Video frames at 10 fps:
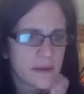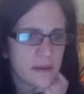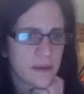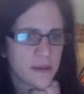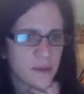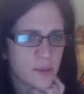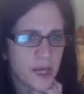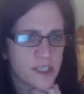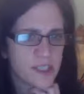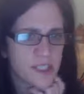Your
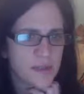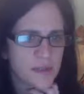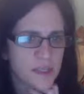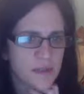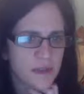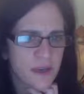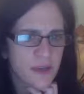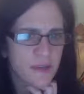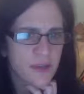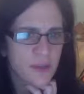project will involve
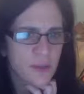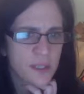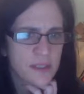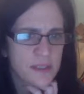humans.